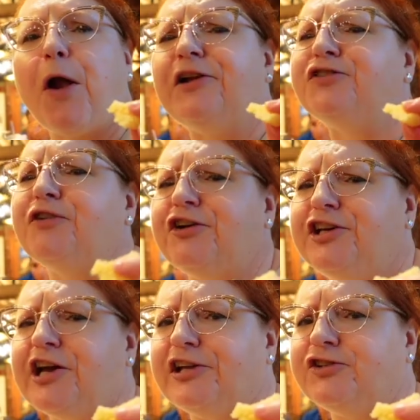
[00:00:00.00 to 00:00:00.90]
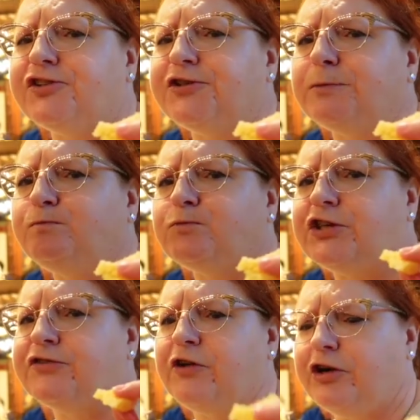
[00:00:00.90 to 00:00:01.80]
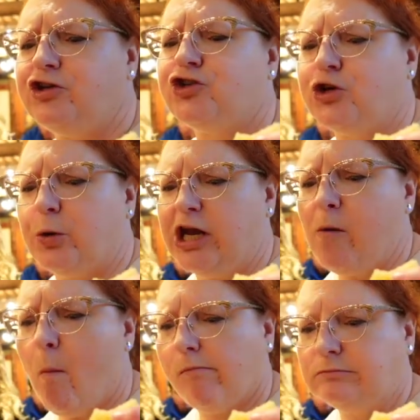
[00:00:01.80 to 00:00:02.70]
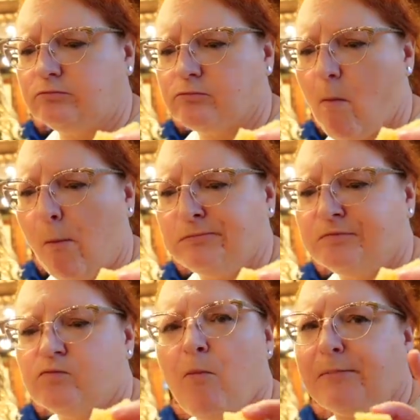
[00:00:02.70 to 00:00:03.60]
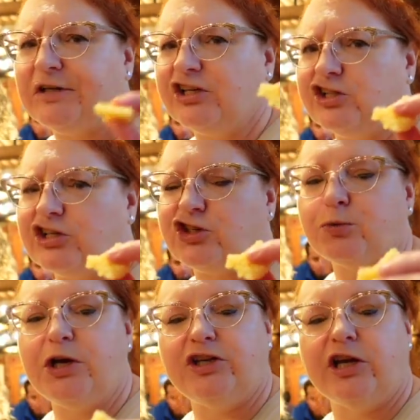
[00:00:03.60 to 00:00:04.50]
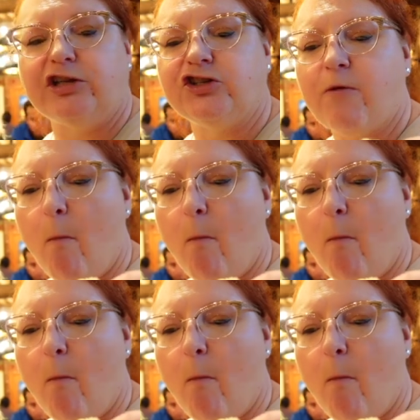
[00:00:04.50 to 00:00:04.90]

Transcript: It's very dense. It's very chewy. Has that sweetness.